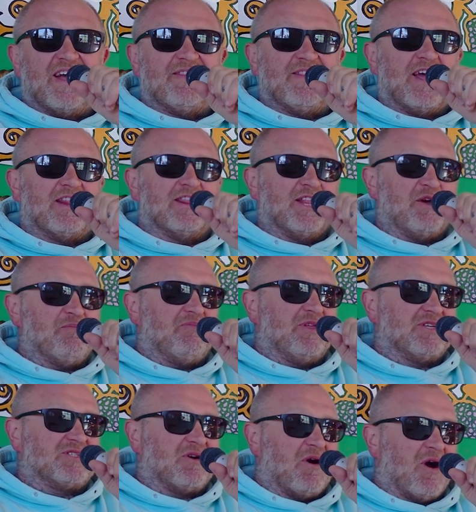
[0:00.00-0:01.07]
and then
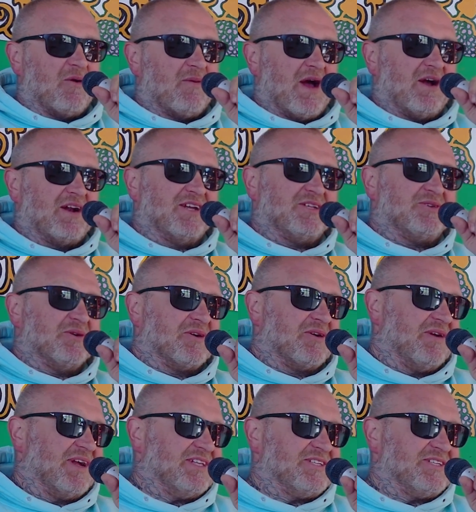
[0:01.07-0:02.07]
limp this car around into